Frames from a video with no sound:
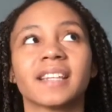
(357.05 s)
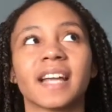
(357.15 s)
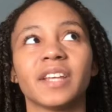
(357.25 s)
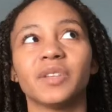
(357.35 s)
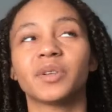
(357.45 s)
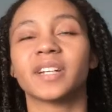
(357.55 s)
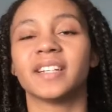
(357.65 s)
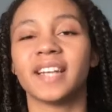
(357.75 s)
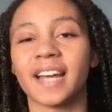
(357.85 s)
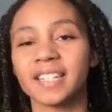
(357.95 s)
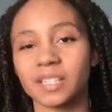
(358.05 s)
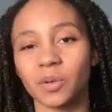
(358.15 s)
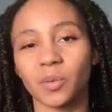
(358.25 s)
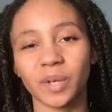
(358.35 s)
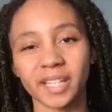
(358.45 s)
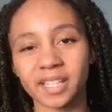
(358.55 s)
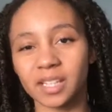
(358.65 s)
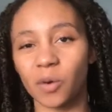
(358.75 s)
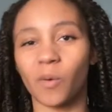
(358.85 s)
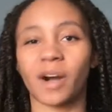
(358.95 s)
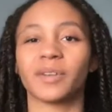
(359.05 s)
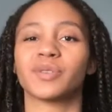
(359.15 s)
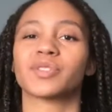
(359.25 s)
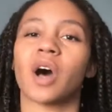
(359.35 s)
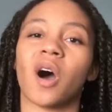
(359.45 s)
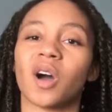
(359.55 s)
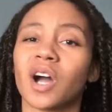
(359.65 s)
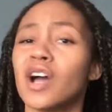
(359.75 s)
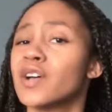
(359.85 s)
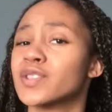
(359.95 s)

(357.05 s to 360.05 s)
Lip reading: that you connect with while you talk.